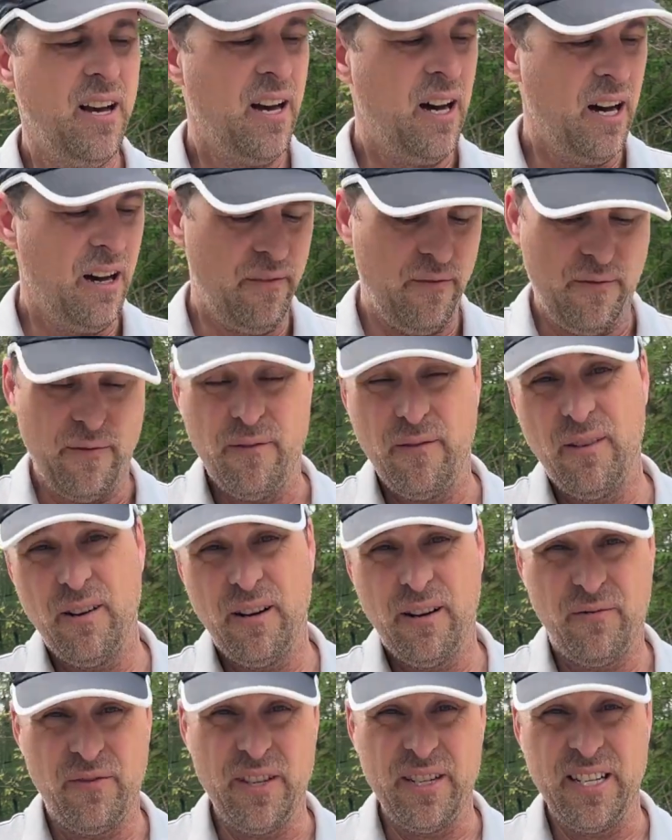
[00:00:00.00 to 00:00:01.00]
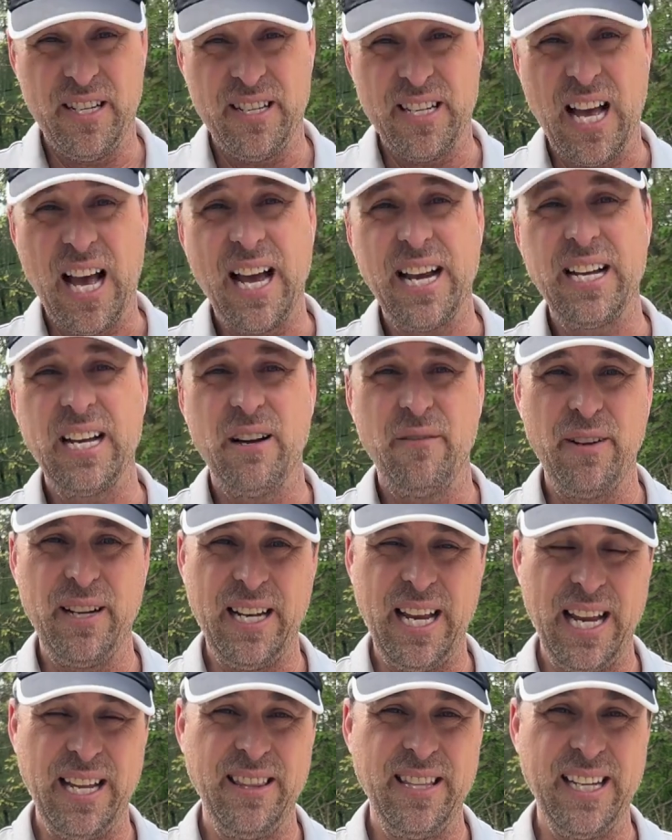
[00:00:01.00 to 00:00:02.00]
of the design of it
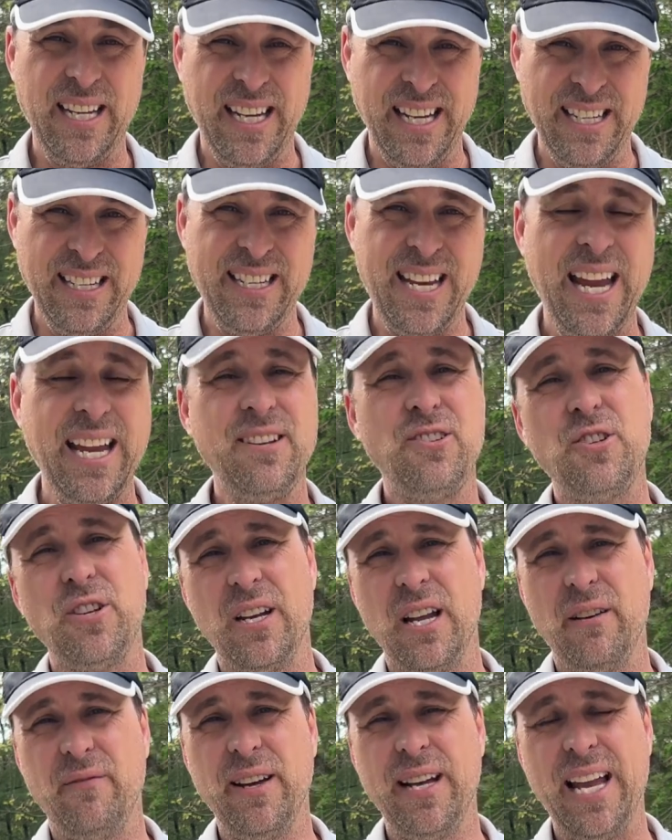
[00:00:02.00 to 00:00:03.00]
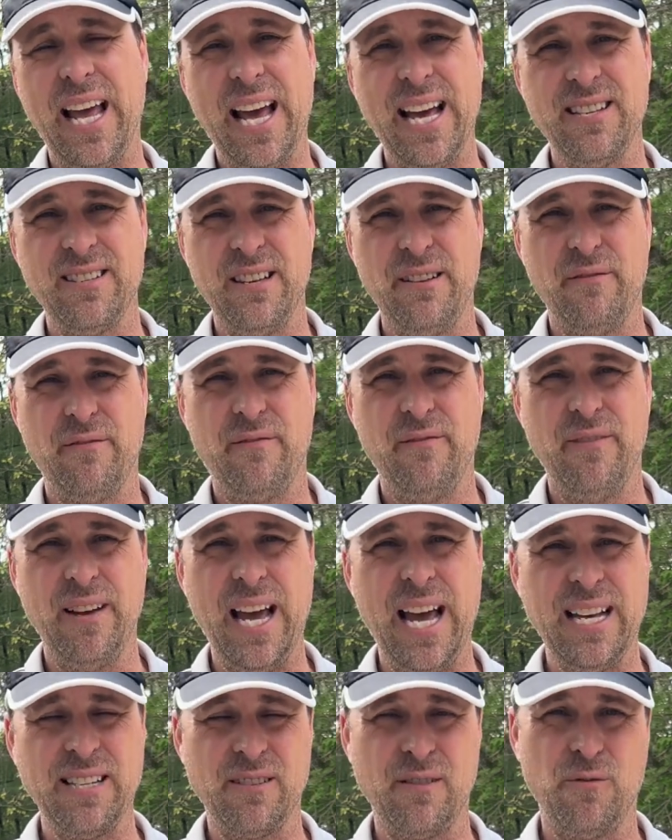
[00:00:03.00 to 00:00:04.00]
and the intention of it as it
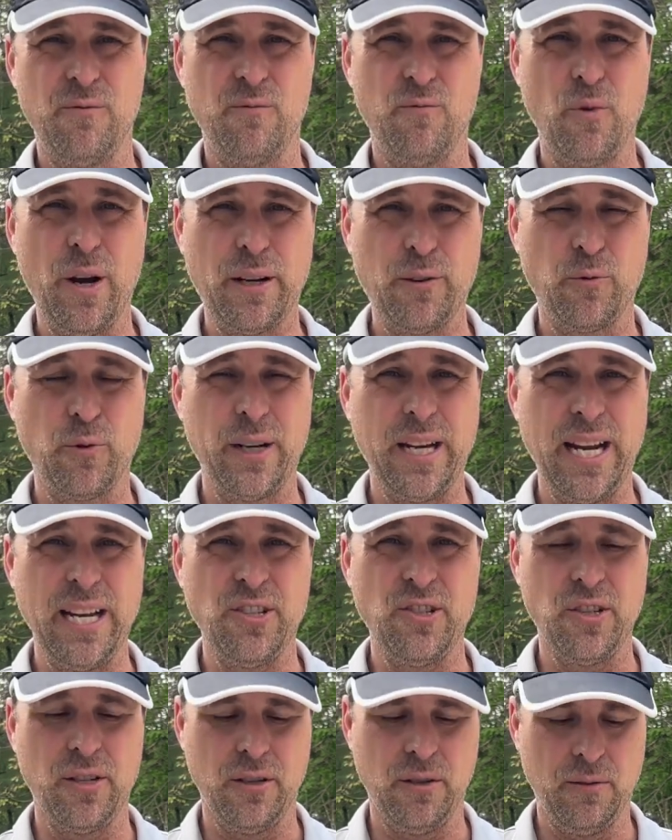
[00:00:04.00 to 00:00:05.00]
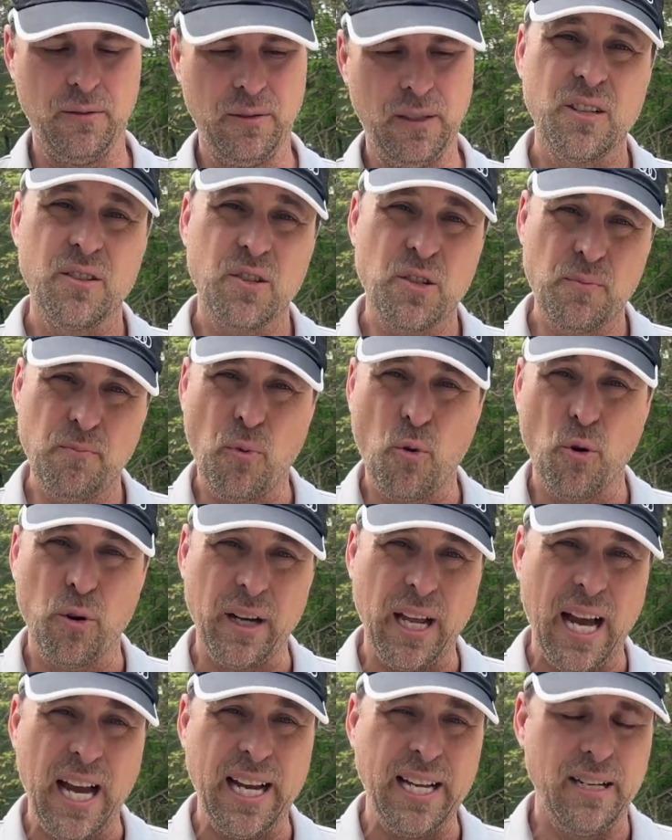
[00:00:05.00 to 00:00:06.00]
as a recreational sport
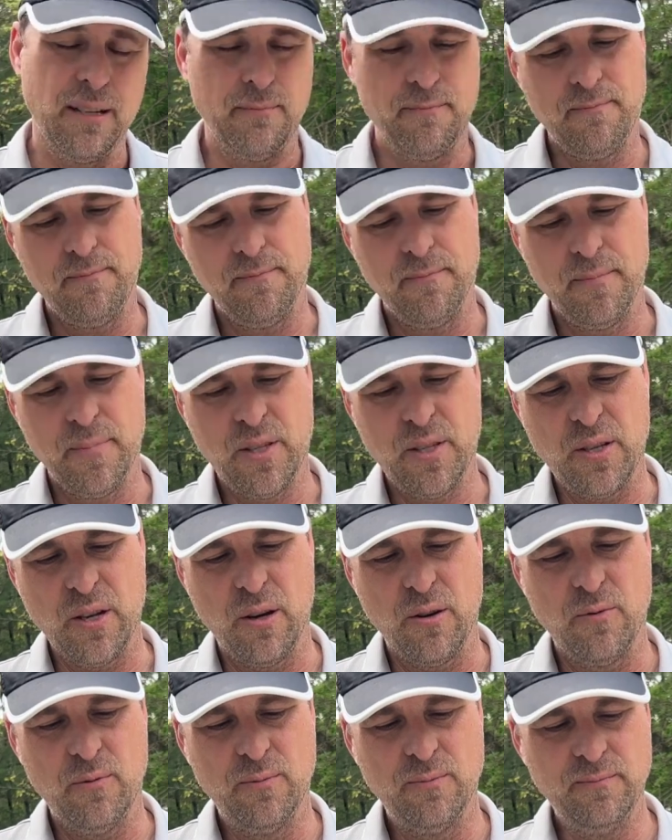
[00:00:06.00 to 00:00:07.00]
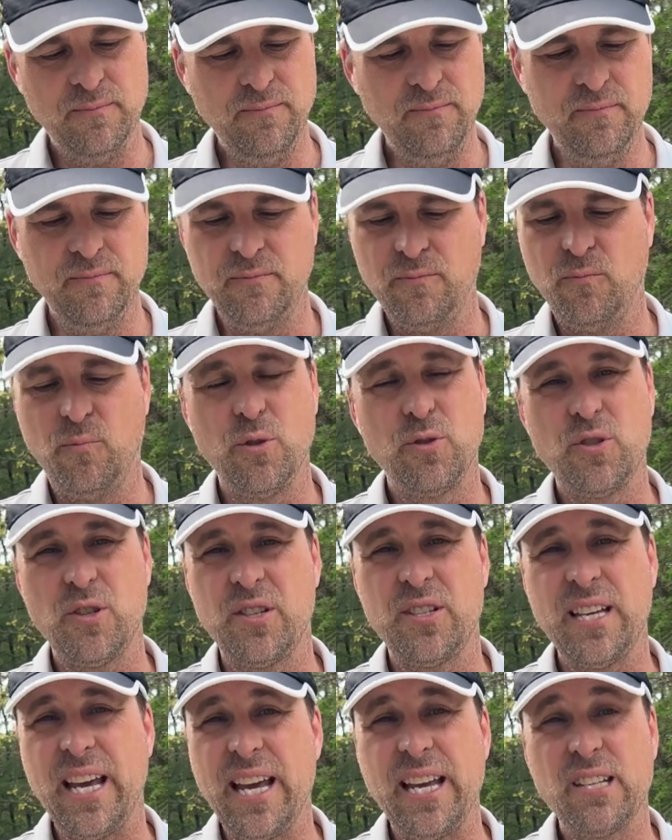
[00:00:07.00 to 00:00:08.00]
item. So we'll
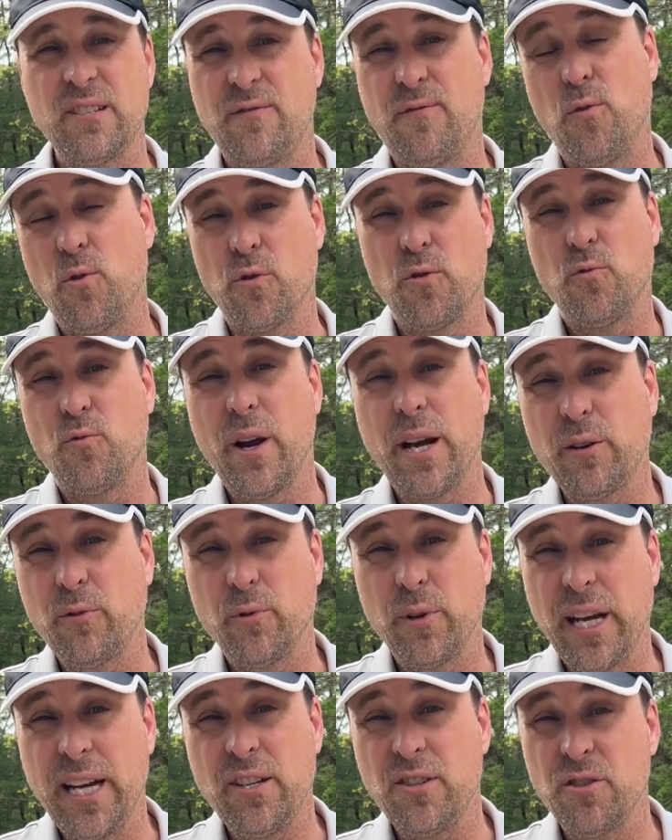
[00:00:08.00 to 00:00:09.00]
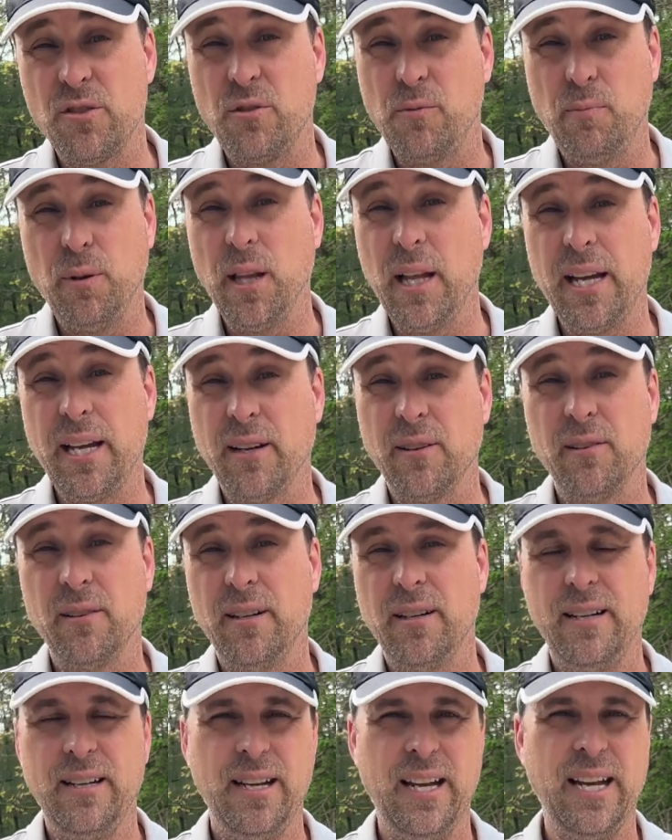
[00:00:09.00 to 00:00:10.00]
just say it's for the recreational player
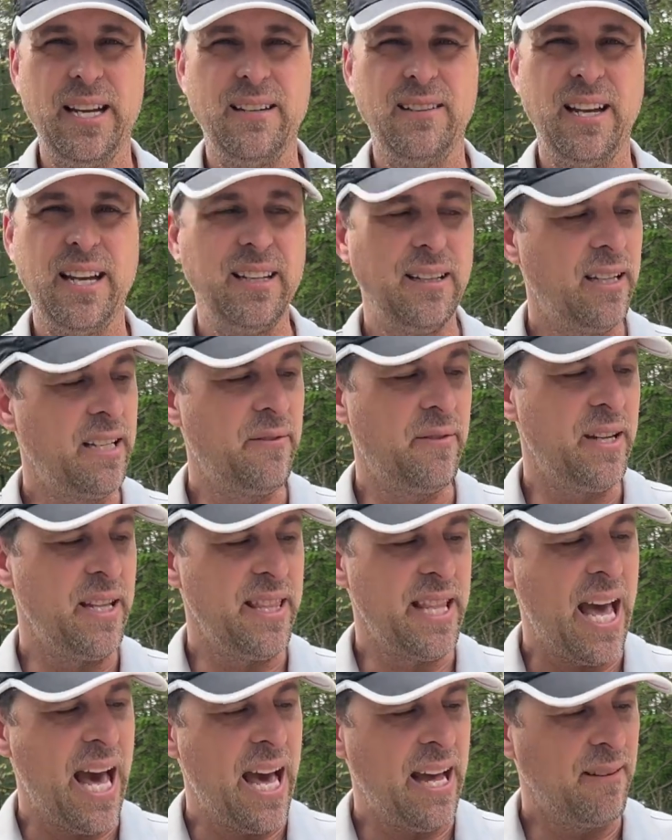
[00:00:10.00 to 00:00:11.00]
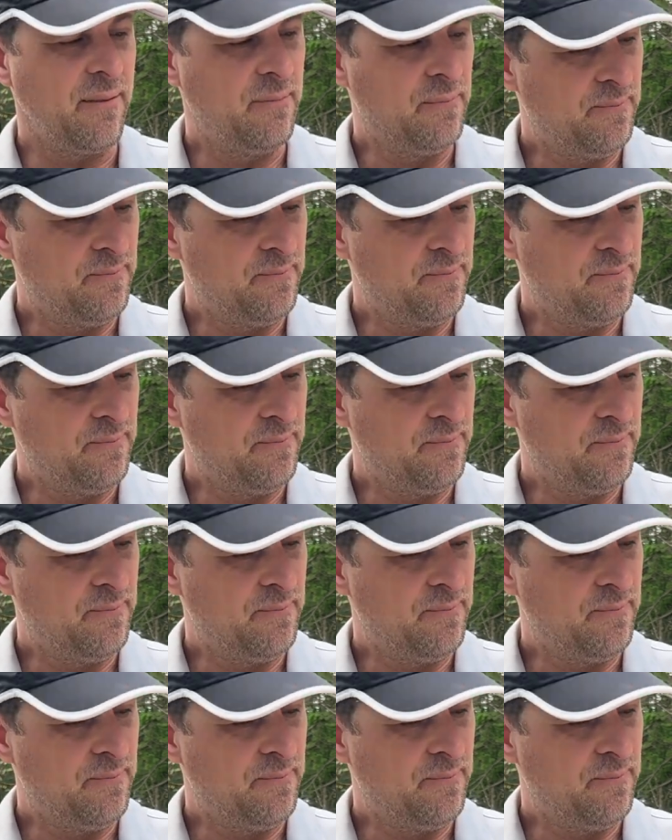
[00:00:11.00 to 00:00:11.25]
and, and leave it at that.